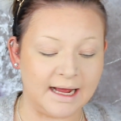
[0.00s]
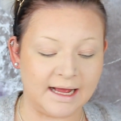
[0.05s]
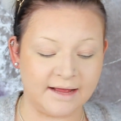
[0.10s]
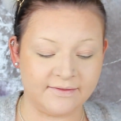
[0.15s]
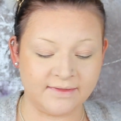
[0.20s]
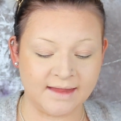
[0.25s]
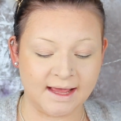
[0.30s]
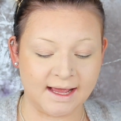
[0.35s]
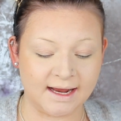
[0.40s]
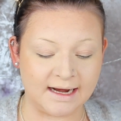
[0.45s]

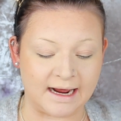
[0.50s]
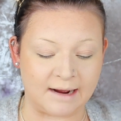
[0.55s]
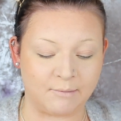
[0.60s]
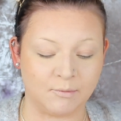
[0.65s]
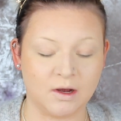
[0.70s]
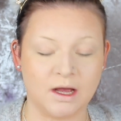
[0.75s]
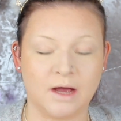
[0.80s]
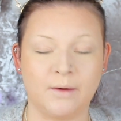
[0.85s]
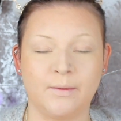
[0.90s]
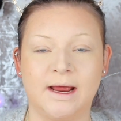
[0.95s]
And then I
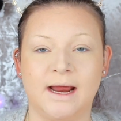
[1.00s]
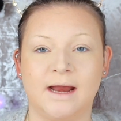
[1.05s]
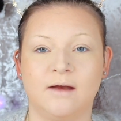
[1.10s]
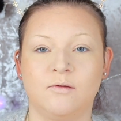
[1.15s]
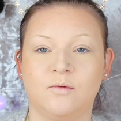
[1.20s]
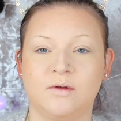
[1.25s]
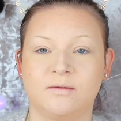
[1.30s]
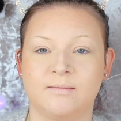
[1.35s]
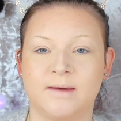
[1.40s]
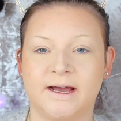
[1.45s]
will go
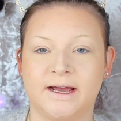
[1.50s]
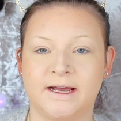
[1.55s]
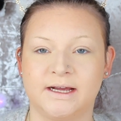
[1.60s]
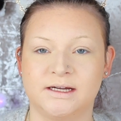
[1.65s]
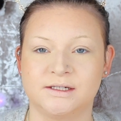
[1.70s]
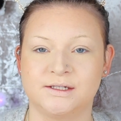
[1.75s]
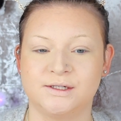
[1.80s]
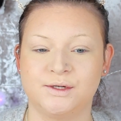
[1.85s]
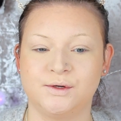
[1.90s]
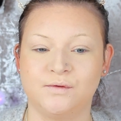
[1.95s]
in with
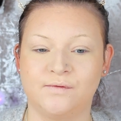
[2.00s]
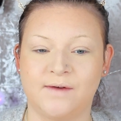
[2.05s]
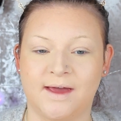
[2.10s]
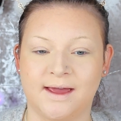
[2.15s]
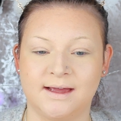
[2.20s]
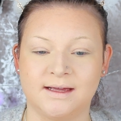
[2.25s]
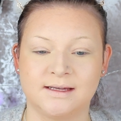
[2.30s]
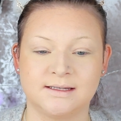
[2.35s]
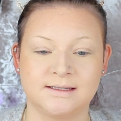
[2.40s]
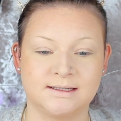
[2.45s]
my Too
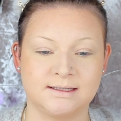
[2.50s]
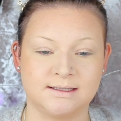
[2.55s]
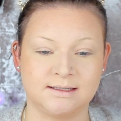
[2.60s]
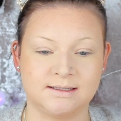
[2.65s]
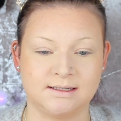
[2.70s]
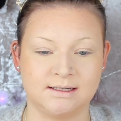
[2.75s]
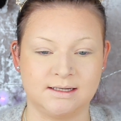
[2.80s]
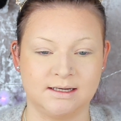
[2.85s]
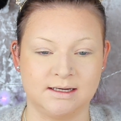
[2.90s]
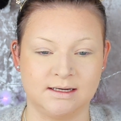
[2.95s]

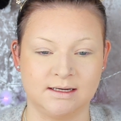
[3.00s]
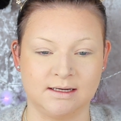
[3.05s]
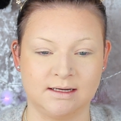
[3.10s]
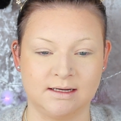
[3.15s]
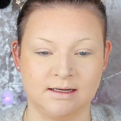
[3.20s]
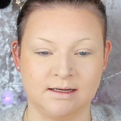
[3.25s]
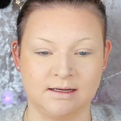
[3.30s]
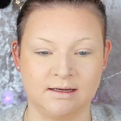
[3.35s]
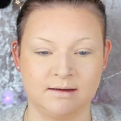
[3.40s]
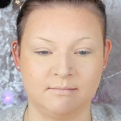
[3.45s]
Faced
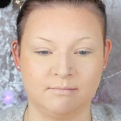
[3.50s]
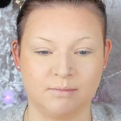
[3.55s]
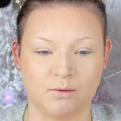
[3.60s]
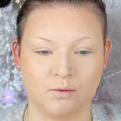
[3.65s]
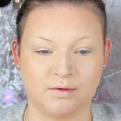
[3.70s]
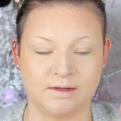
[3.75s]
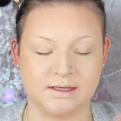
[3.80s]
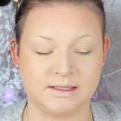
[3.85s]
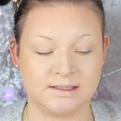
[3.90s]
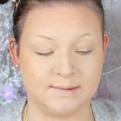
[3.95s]

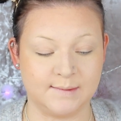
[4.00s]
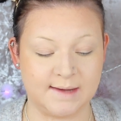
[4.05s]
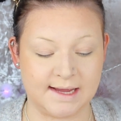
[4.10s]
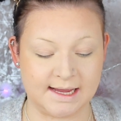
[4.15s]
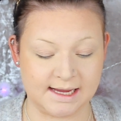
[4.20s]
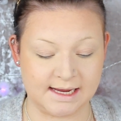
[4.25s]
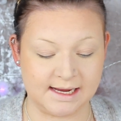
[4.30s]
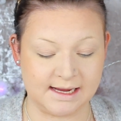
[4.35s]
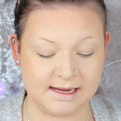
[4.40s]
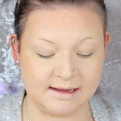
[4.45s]
Born This
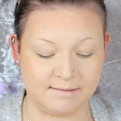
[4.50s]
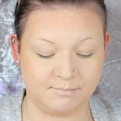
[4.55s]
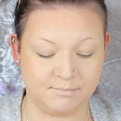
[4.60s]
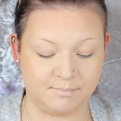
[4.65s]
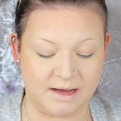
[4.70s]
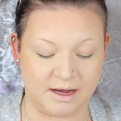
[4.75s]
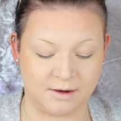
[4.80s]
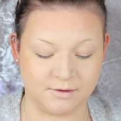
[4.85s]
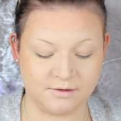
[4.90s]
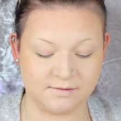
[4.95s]
Way
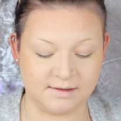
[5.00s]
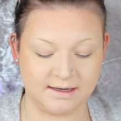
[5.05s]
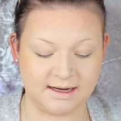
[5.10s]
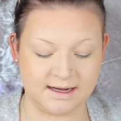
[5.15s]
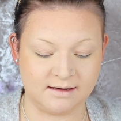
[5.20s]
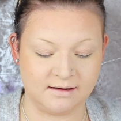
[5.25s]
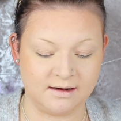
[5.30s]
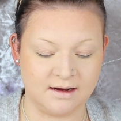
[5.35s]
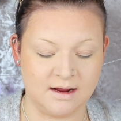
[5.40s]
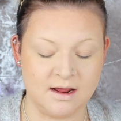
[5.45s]
powder
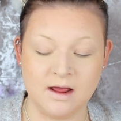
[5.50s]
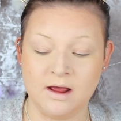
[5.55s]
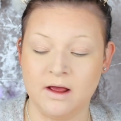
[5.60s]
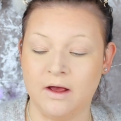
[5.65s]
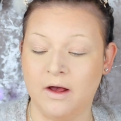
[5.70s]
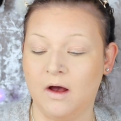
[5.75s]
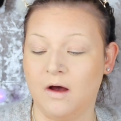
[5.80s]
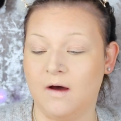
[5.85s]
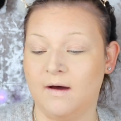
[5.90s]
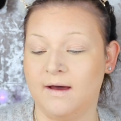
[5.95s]
again,
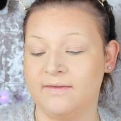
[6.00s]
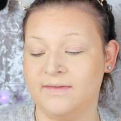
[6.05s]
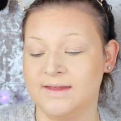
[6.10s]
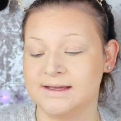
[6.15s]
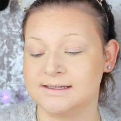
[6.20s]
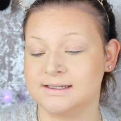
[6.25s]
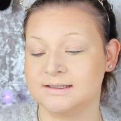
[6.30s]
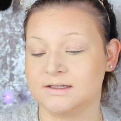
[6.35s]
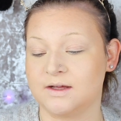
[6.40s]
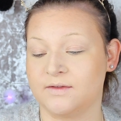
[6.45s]
and
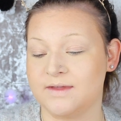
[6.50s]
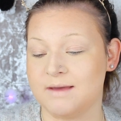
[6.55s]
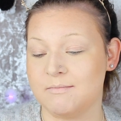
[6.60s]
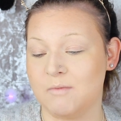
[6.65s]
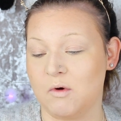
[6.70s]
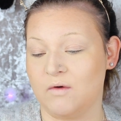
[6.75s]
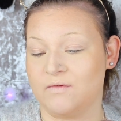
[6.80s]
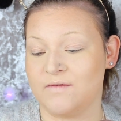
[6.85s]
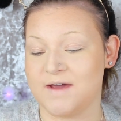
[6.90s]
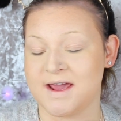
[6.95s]
this is on the
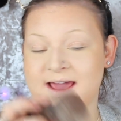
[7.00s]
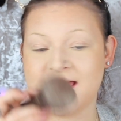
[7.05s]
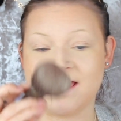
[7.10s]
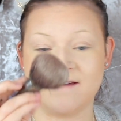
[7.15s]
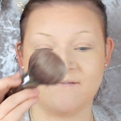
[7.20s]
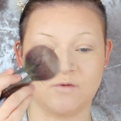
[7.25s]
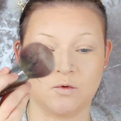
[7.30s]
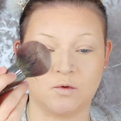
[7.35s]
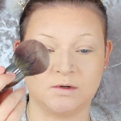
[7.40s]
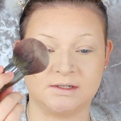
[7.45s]
Morphe
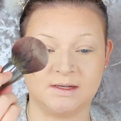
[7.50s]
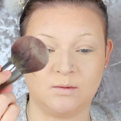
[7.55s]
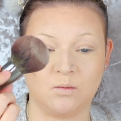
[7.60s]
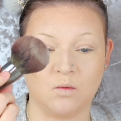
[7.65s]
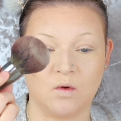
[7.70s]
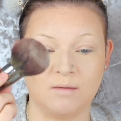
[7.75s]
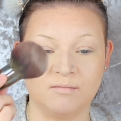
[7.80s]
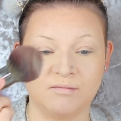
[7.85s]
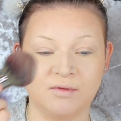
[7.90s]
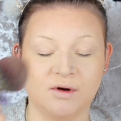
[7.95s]

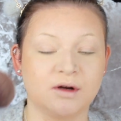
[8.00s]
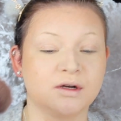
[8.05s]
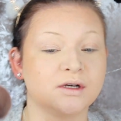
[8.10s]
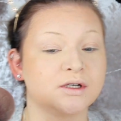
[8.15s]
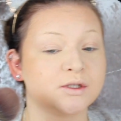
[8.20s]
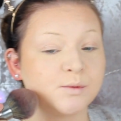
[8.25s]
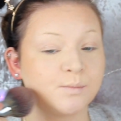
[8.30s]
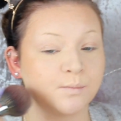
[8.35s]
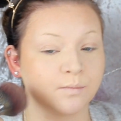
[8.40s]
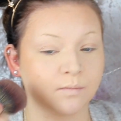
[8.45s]
E41
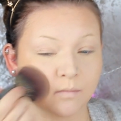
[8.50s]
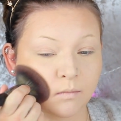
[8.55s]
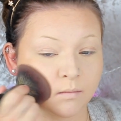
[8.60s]
brush,